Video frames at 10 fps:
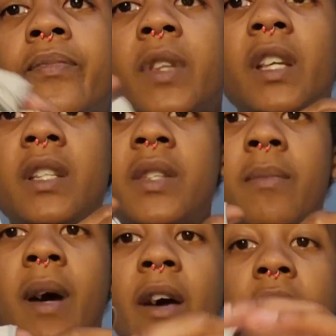It doesn't
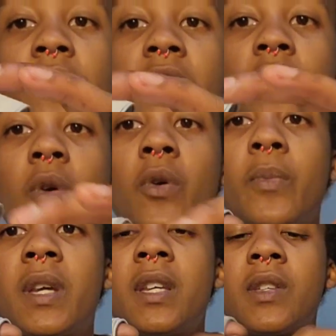matter, this whole
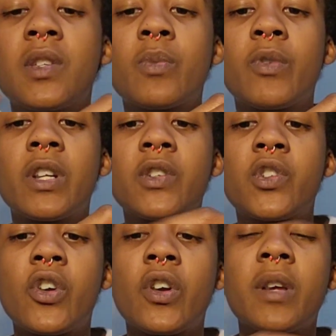piece is pretty
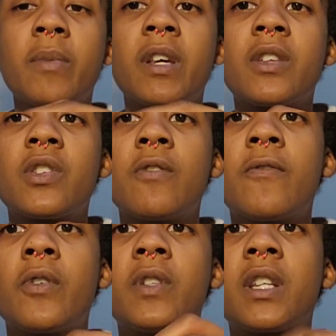sturdy because you
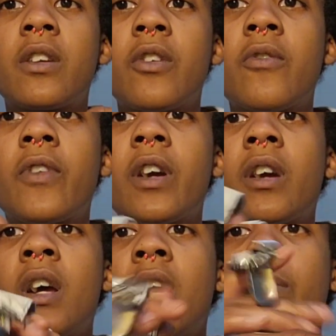folded it over,
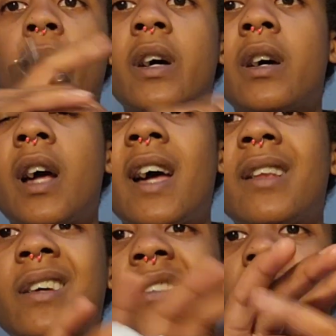but I
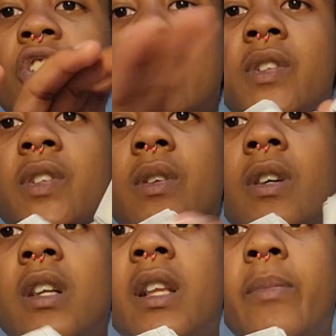like to just
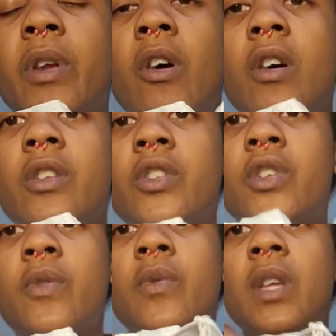clip it
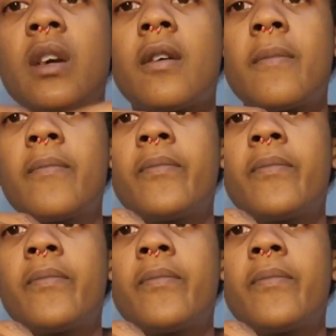onto the